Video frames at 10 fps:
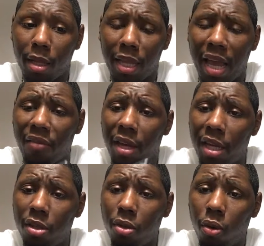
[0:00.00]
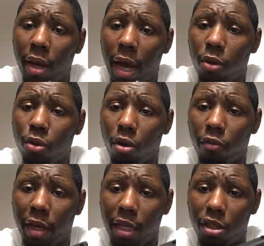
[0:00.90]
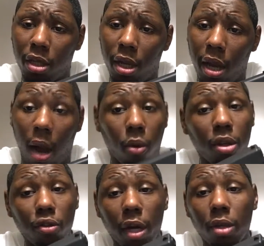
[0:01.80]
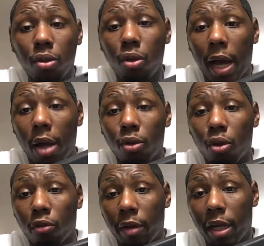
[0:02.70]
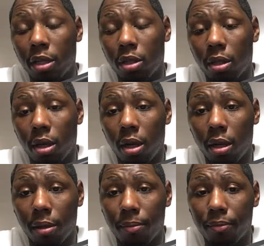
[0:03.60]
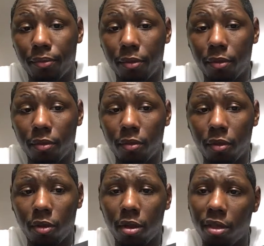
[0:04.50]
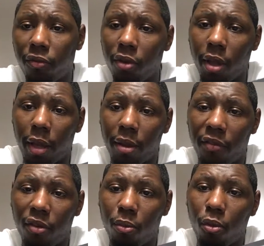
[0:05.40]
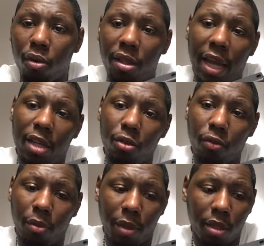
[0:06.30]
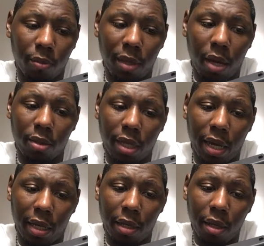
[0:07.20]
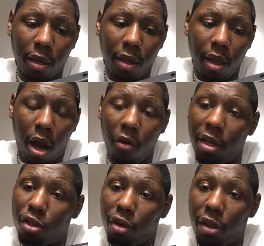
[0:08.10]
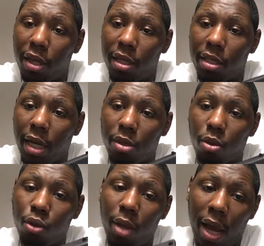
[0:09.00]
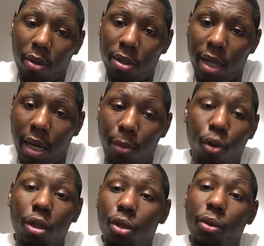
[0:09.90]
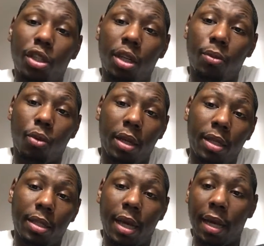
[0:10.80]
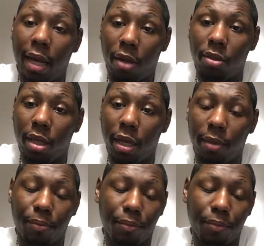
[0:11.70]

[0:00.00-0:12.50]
They have an indoor and outdoor range. I'm gonna try to do the outdoor range because it feel more natural for me to be outside. I already tried the inside, so I'm gonna do the outside. I'm gonna switch it up, do inside and outside.